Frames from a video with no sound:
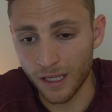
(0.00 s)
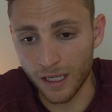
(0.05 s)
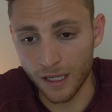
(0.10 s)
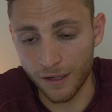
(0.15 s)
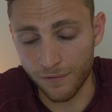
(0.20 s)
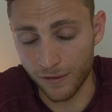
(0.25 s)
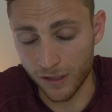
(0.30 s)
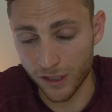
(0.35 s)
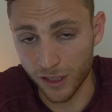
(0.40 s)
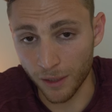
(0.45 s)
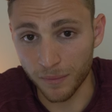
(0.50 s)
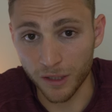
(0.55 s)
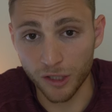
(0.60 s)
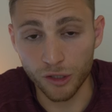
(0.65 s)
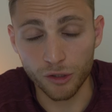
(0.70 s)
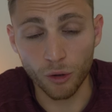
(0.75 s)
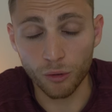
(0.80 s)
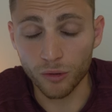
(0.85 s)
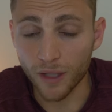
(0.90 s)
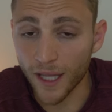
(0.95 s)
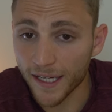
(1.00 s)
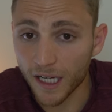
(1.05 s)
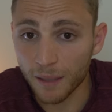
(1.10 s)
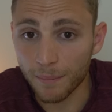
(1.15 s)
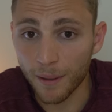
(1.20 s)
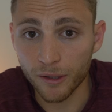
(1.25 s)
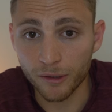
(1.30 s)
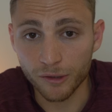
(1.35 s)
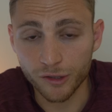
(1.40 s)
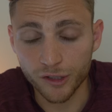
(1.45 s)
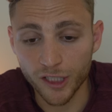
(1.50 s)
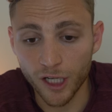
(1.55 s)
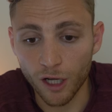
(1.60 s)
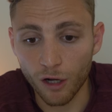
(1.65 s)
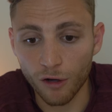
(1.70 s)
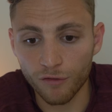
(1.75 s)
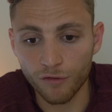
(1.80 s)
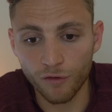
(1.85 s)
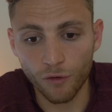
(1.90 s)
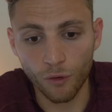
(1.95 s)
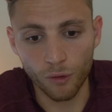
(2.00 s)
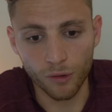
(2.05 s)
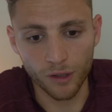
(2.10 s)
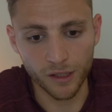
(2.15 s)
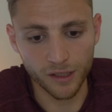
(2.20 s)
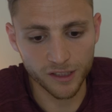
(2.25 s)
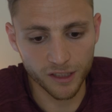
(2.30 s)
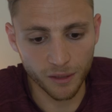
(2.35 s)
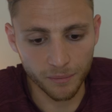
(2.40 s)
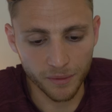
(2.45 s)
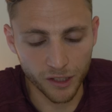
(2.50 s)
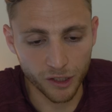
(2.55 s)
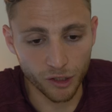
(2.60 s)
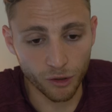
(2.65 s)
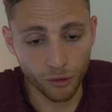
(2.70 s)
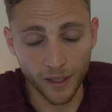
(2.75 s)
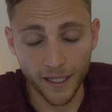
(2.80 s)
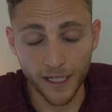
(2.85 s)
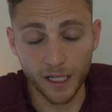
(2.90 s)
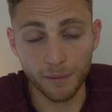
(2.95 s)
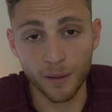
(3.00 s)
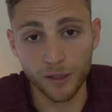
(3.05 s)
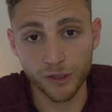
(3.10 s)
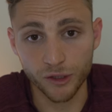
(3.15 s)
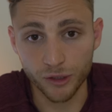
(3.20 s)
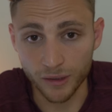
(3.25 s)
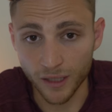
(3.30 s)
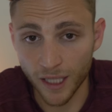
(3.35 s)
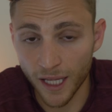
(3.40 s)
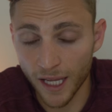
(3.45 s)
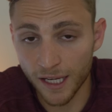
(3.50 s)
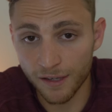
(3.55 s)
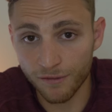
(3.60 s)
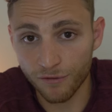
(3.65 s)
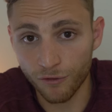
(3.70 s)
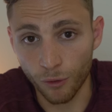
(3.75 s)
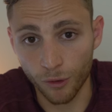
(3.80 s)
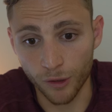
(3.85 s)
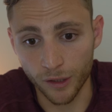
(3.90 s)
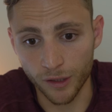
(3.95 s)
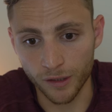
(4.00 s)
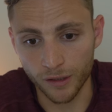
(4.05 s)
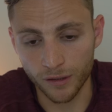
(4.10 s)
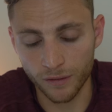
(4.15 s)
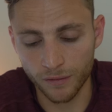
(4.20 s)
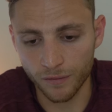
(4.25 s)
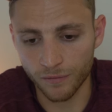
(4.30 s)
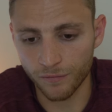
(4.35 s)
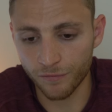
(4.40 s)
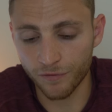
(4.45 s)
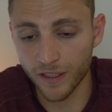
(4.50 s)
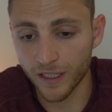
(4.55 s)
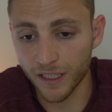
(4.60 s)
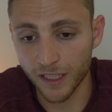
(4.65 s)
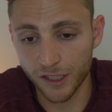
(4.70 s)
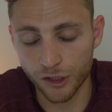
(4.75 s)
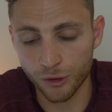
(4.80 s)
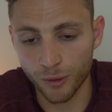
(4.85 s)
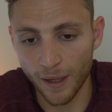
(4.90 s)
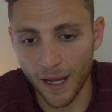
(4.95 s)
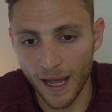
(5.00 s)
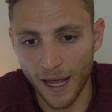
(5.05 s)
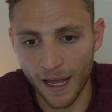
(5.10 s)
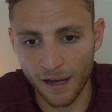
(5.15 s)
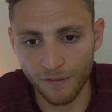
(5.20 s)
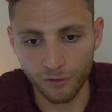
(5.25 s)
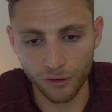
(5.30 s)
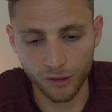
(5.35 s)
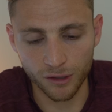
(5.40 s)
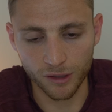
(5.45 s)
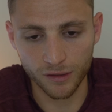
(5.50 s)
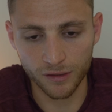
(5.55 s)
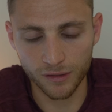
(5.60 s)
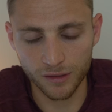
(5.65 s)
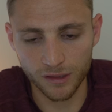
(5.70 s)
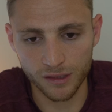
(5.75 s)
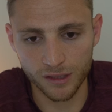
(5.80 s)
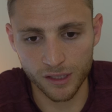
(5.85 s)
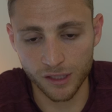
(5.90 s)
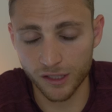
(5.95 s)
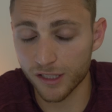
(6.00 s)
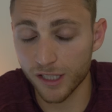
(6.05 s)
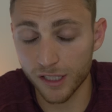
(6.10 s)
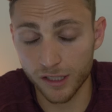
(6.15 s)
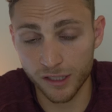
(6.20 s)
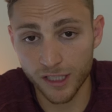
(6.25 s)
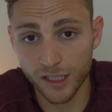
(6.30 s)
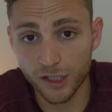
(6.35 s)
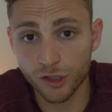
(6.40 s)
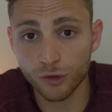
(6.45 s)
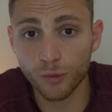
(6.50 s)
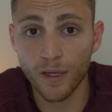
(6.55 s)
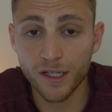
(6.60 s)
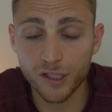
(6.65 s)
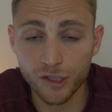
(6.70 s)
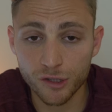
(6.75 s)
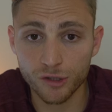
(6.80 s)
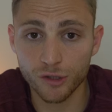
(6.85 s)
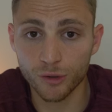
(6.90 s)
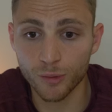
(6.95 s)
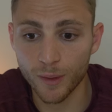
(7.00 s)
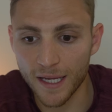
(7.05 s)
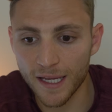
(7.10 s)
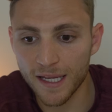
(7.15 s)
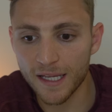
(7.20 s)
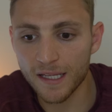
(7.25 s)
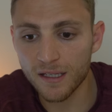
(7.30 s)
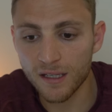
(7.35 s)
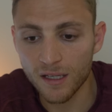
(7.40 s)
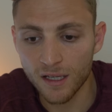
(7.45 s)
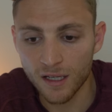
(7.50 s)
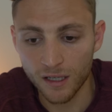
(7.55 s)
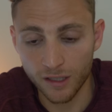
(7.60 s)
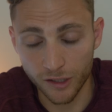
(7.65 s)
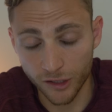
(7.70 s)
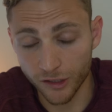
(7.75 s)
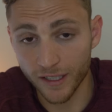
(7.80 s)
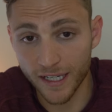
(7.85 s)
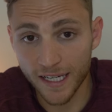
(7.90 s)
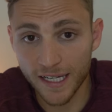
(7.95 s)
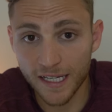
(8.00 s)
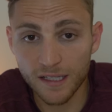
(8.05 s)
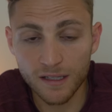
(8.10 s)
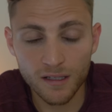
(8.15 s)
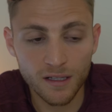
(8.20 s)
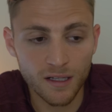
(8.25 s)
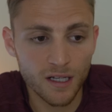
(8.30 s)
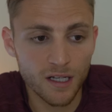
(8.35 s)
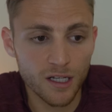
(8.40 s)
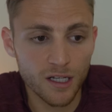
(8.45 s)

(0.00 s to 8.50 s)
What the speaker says: if it's something you don't like about yourself or something you don't like about your life or feelings you have or just situations you're in,